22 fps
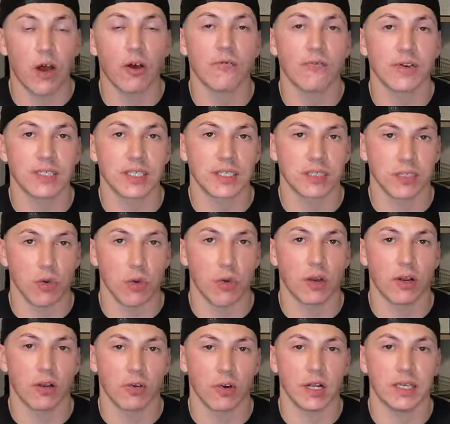offenses
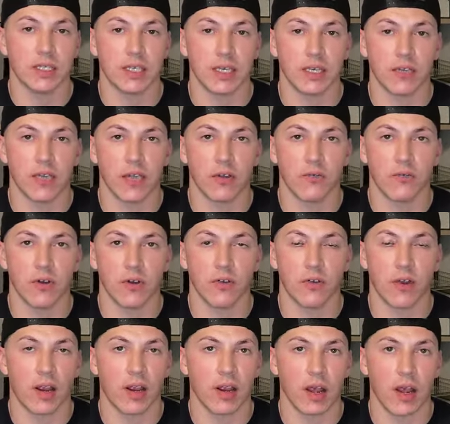going crazy in the
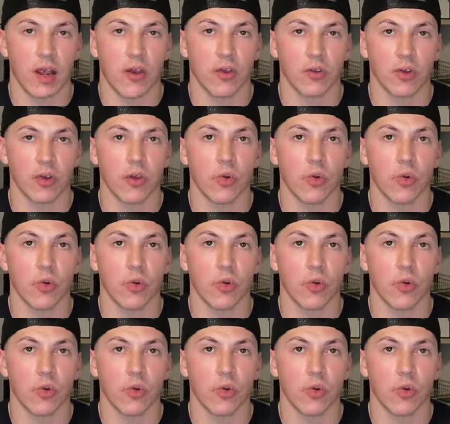NFL right now.